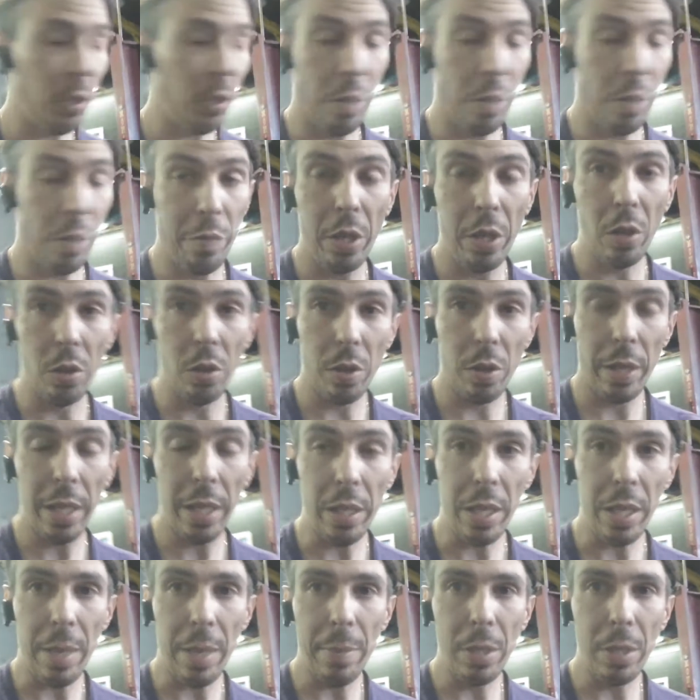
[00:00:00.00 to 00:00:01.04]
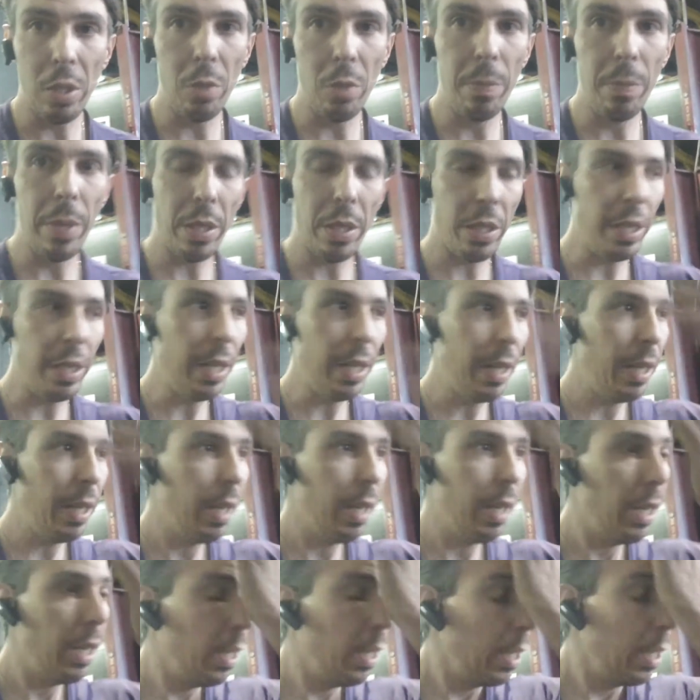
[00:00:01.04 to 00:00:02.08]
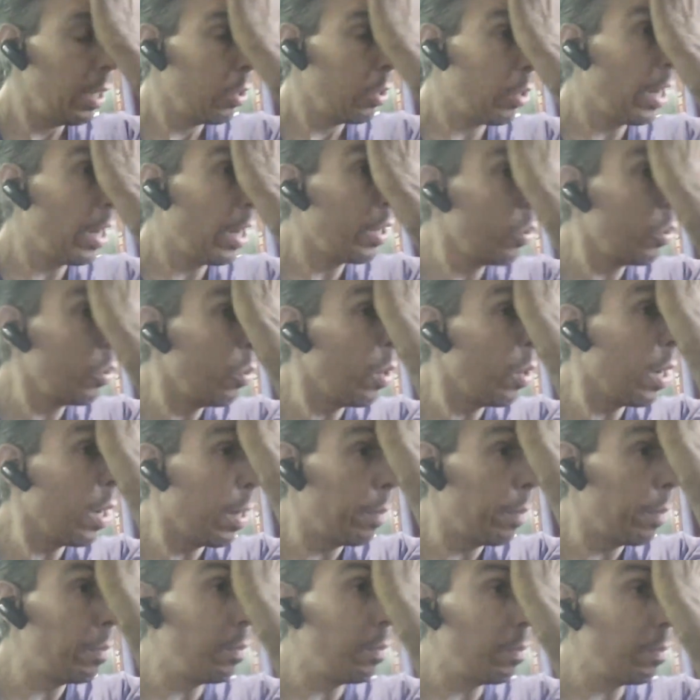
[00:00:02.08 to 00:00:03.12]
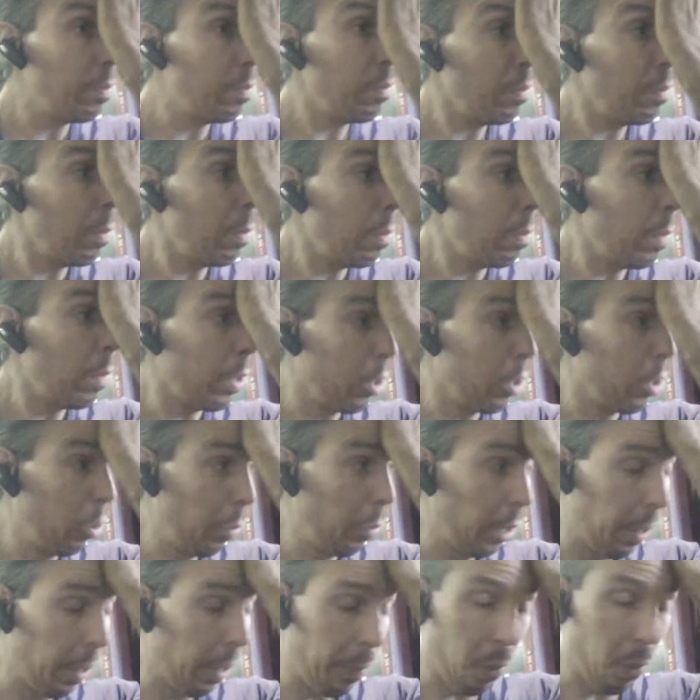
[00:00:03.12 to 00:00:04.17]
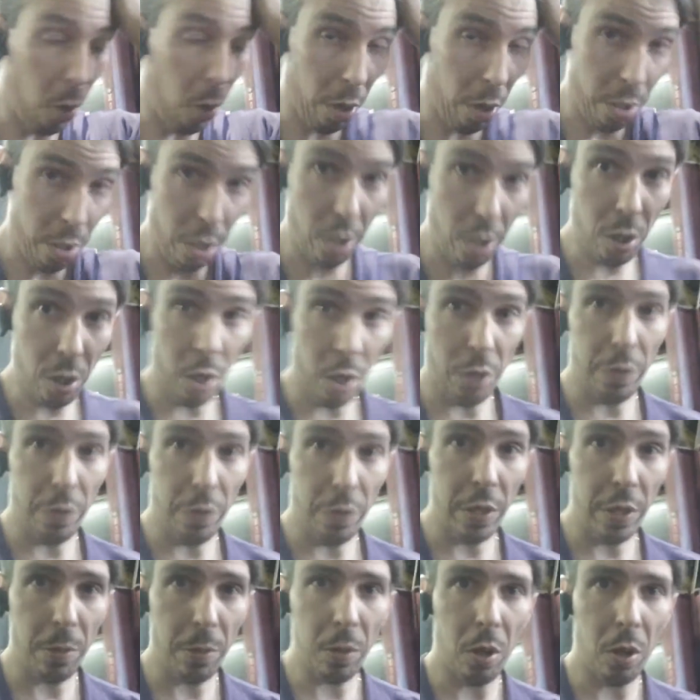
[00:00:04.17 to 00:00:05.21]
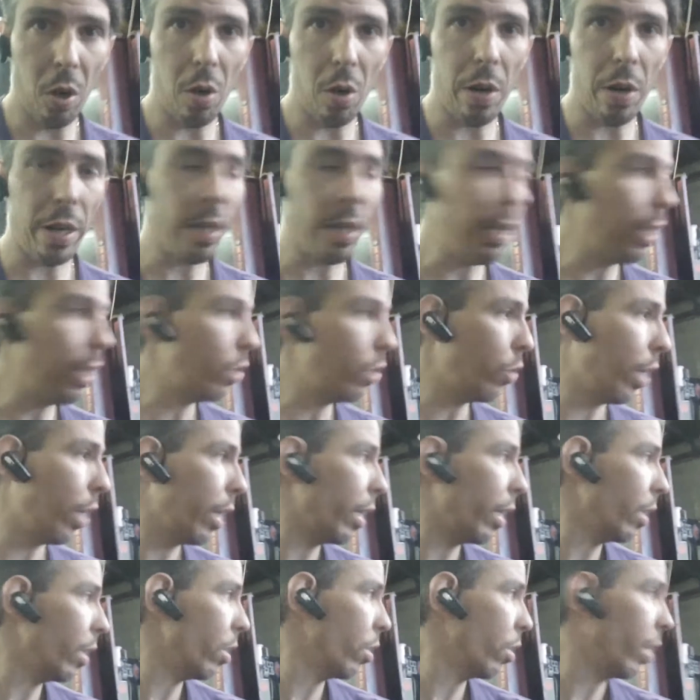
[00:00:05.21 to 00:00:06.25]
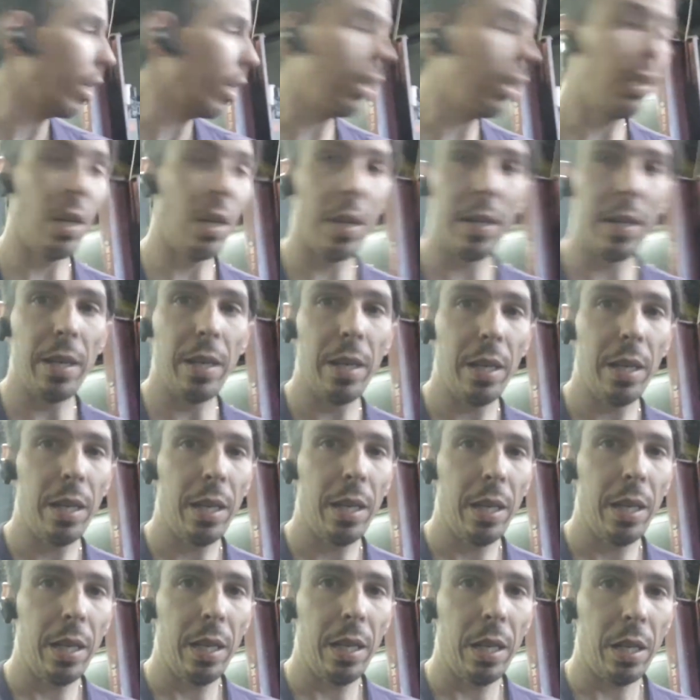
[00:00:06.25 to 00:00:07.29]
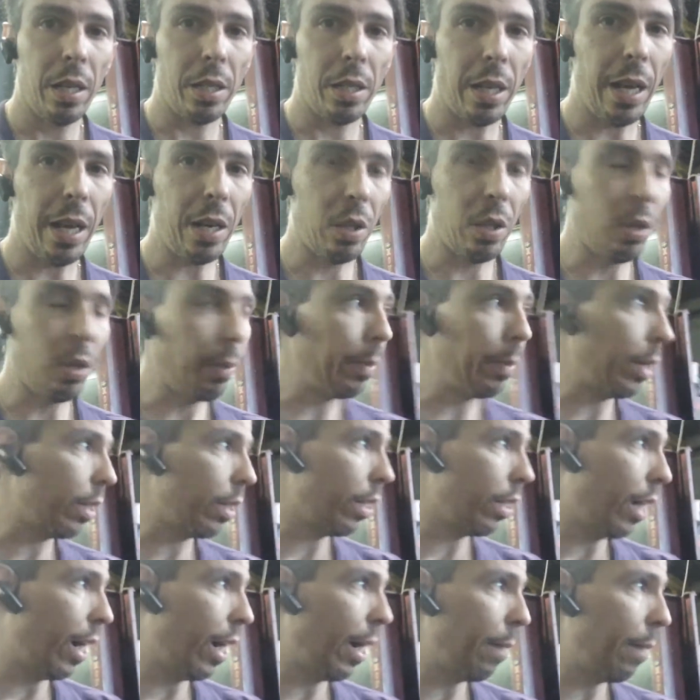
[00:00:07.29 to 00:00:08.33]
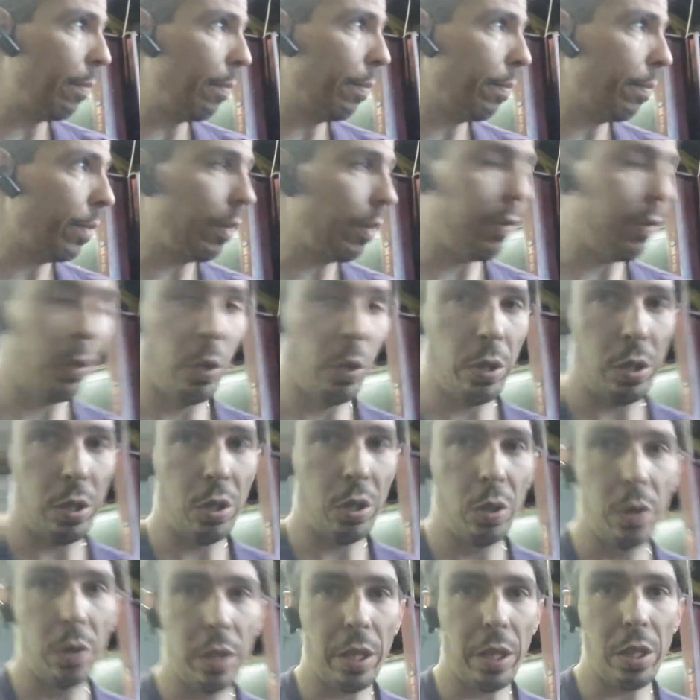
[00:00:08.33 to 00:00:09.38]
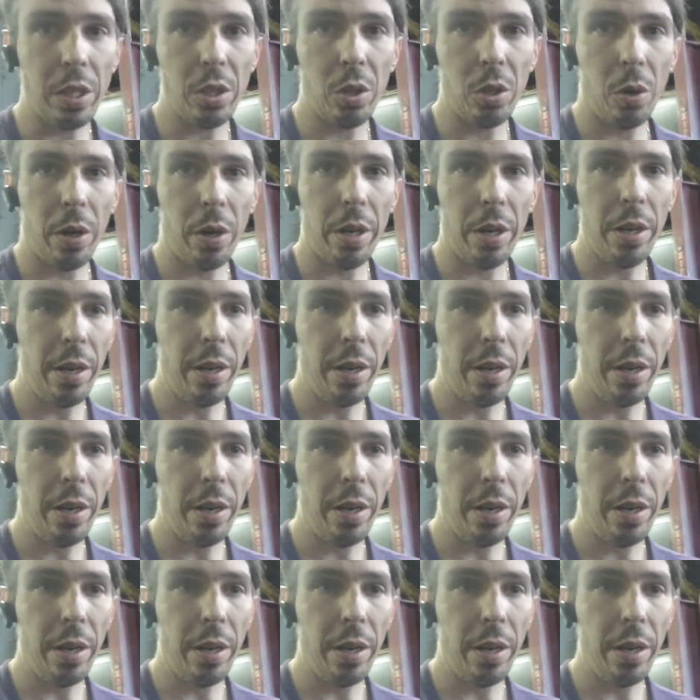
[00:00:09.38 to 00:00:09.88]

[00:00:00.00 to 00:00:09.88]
videos lately. I've been too busy trying to accumulate parts and such for this car and try to get this thing done because I had a little bit of time. And of course, as soon as I started,